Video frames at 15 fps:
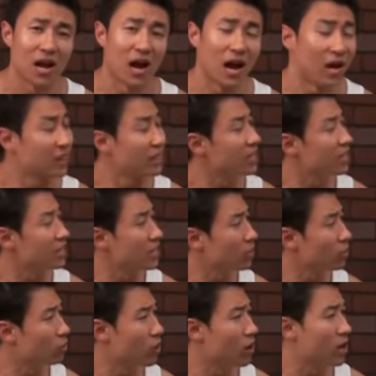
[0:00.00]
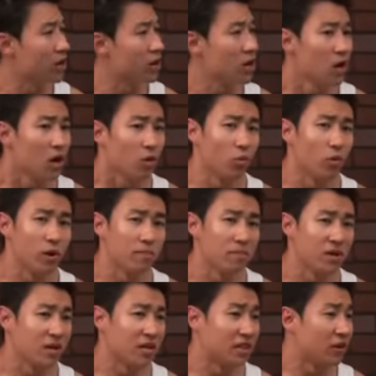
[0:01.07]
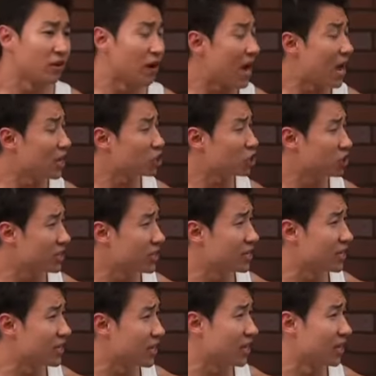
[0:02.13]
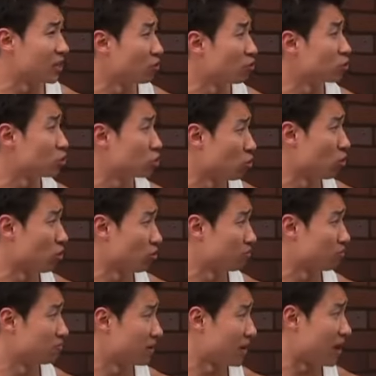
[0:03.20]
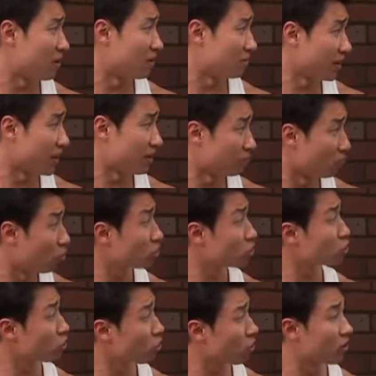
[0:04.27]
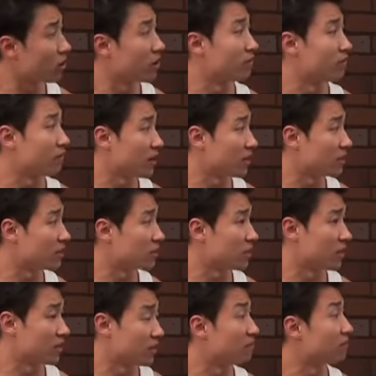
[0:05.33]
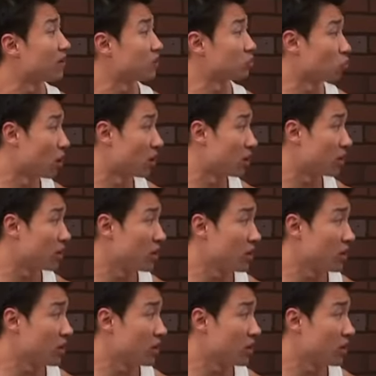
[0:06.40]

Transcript: I think another one would be they'll actually get a little sore now, like more sore in phase than phase 1.